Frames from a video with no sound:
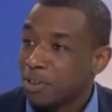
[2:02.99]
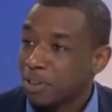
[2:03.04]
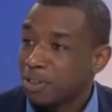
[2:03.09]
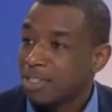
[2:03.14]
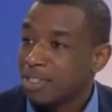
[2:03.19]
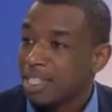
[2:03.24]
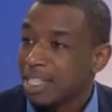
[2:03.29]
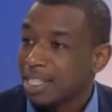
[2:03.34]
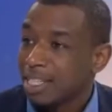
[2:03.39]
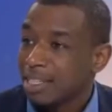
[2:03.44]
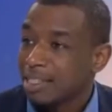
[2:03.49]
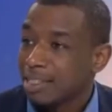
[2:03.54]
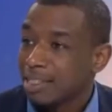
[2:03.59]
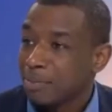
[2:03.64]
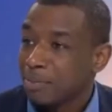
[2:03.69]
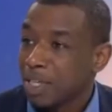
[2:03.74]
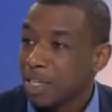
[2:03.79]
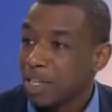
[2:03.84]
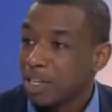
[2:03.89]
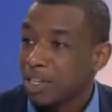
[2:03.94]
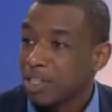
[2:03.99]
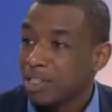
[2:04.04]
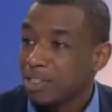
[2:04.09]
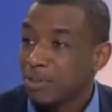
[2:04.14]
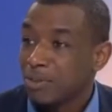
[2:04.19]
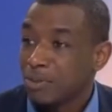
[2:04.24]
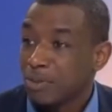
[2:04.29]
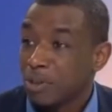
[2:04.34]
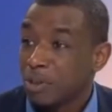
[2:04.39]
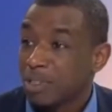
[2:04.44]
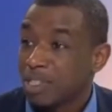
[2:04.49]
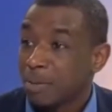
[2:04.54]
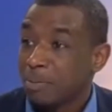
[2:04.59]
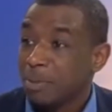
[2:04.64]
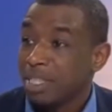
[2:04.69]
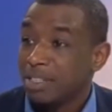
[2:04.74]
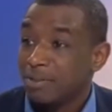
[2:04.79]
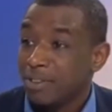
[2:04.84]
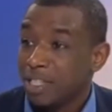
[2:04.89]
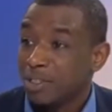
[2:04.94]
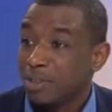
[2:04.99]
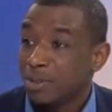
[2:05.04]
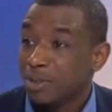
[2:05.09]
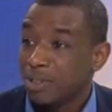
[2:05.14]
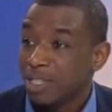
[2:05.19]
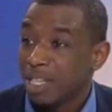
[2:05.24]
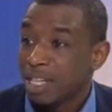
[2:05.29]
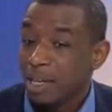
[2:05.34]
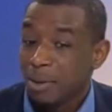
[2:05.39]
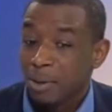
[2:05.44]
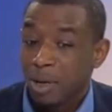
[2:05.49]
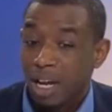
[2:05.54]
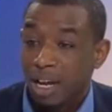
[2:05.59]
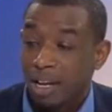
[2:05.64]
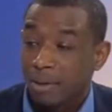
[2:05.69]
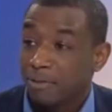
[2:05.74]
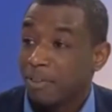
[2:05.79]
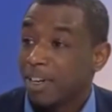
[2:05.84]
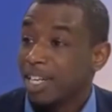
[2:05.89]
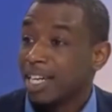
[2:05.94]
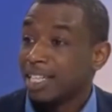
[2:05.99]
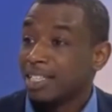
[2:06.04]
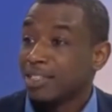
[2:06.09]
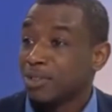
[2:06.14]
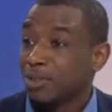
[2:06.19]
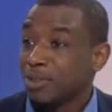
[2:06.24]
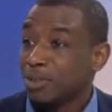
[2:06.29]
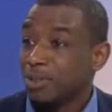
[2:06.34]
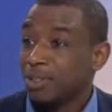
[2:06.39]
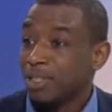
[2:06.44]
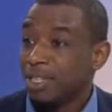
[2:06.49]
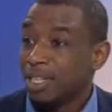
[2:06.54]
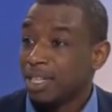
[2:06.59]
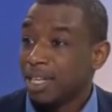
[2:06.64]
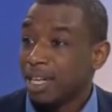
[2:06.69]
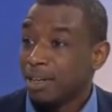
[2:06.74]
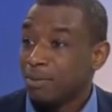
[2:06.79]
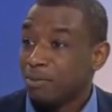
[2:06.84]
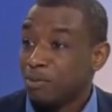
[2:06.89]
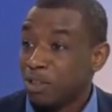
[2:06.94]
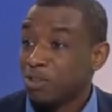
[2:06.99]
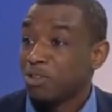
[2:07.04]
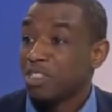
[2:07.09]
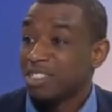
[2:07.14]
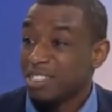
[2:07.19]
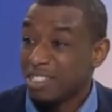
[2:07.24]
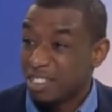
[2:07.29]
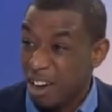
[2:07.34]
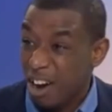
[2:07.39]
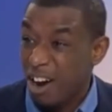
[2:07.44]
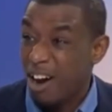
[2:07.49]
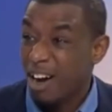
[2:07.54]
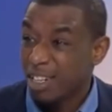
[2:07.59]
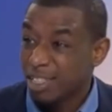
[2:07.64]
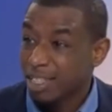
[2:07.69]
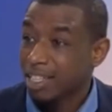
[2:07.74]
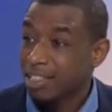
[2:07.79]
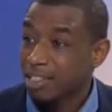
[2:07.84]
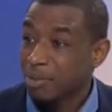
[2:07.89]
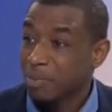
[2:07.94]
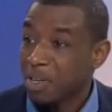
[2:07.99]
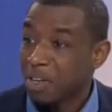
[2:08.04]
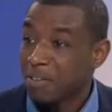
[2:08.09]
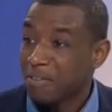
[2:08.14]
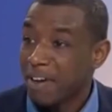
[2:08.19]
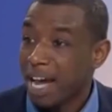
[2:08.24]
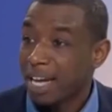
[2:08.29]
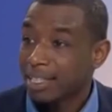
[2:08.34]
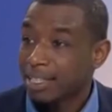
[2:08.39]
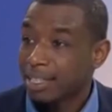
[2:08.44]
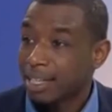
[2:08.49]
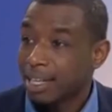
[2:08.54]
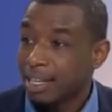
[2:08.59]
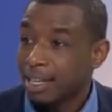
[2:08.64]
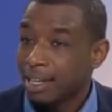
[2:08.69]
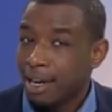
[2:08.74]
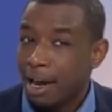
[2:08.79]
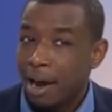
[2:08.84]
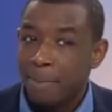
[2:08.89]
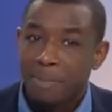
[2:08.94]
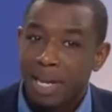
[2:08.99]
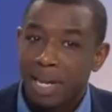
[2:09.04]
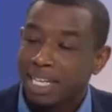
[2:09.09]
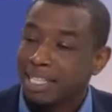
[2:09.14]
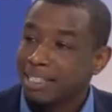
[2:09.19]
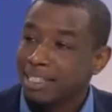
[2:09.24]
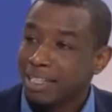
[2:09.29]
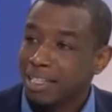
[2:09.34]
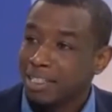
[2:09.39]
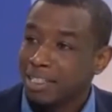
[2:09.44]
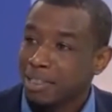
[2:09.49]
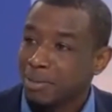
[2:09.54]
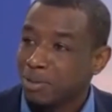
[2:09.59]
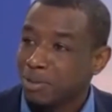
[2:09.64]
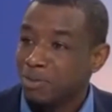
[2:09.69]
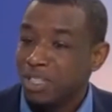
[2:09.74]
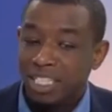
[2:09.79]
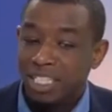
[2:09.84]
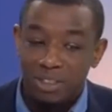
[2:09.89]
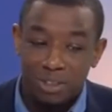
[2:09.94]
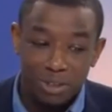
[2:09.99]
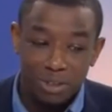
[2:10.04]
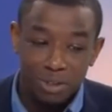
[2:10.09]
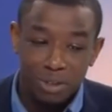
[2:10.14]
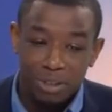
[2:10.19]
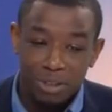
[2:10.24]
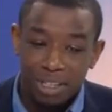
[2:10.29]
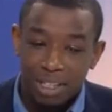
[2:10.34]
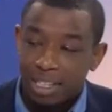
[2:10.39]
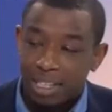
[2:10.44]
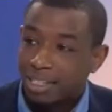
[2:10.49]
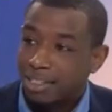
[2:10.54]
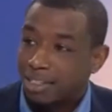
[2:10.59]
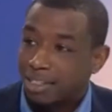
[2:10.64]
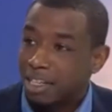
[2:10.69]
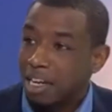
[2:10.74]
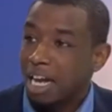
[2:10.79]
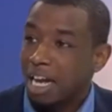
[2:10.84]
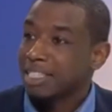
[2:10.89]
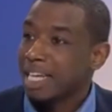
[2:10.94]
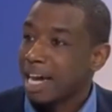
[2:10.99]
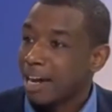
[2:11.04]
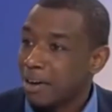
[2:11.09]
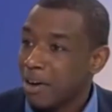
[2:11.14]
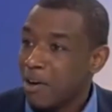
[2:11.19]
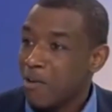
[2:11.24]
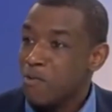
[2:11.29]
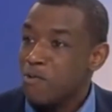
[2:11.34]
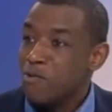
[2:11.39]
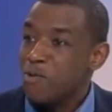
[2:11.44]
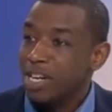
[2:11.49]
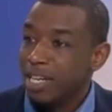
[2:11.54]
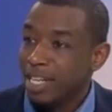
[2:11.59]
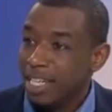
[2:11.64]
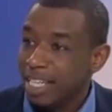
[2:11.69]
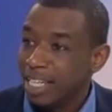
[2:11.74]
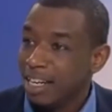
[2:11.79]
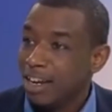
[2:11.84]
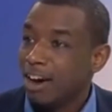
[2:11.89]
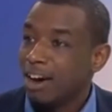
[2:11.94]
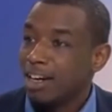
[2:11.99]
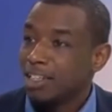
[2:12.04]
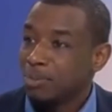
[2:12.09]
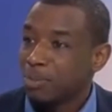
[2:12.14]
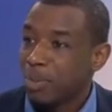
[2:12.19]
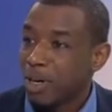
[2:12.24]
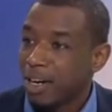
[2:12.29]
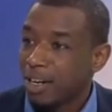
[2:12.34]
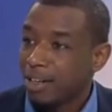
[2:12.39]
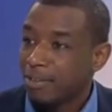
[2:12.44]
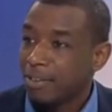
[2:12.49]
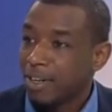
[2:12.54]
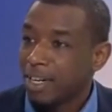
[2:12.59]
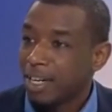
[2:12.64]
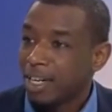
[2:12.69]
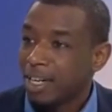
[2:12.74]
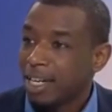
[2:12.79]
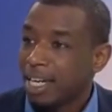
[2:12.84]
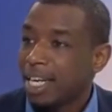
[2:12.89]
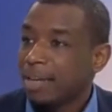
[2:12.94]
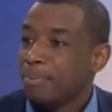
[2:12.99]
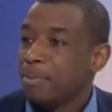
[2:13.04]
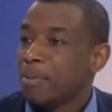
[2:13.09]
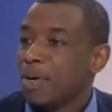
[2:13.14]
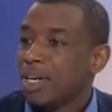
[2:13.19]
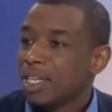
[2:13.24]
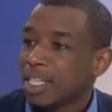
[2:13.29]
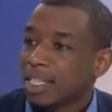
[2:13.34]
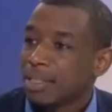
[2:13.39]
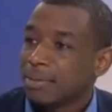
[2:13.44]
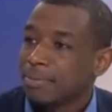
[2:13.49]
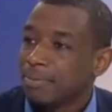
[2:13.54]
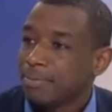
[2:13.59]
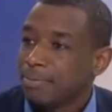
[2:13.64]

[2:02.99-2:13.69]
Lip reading: of those things, and because for some individuals financial restrictions are such a big factor, unpaid internships really do just cut out a really large part of our labour market.